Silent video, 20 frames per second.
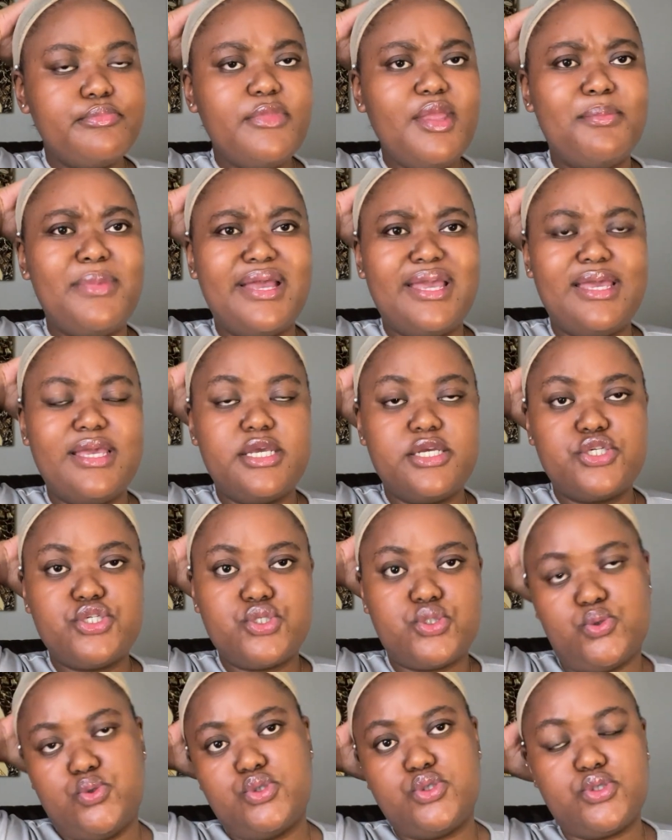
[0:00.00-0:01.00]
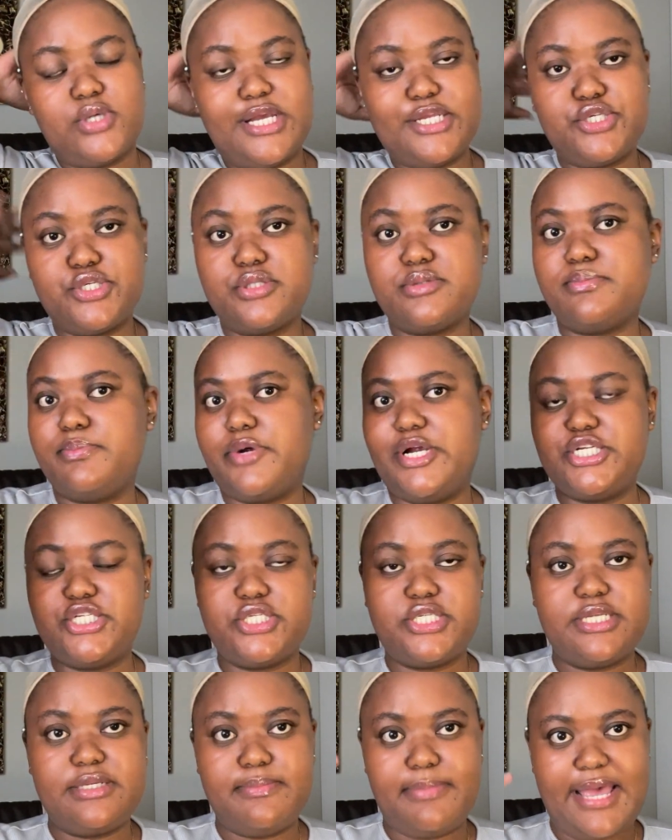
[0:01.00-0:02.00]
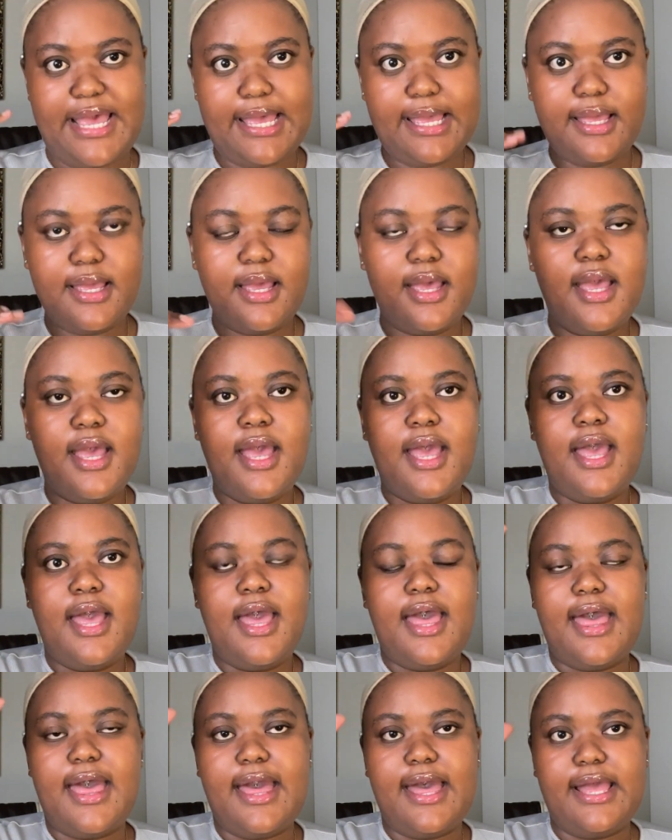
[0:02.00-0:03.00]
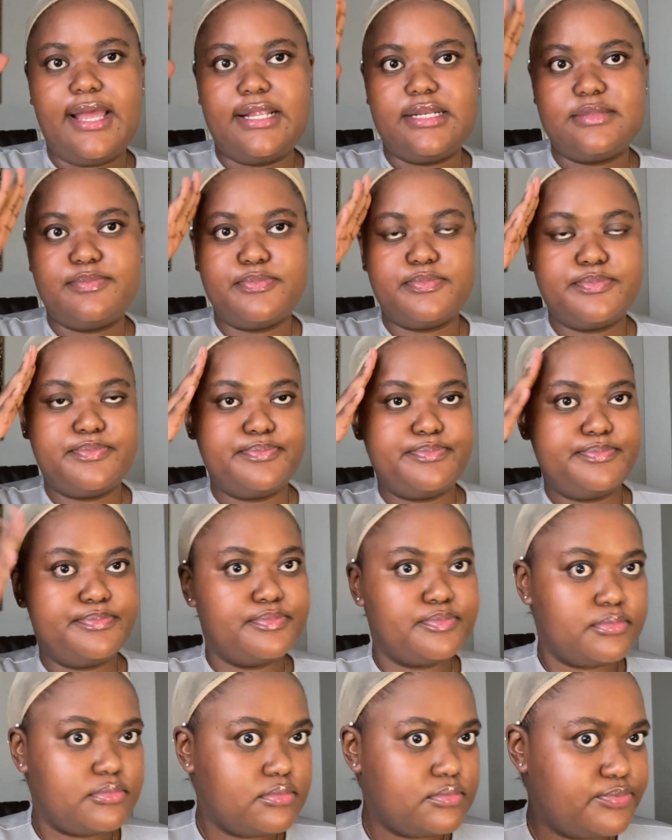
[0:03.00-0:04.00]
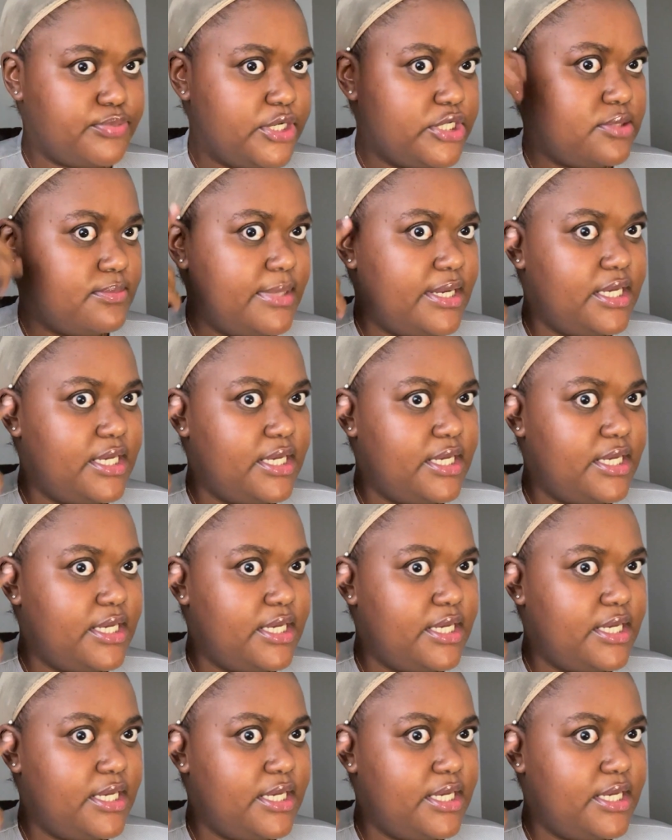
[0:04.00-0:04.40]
my hair is short, so I just brushed it back and brushed my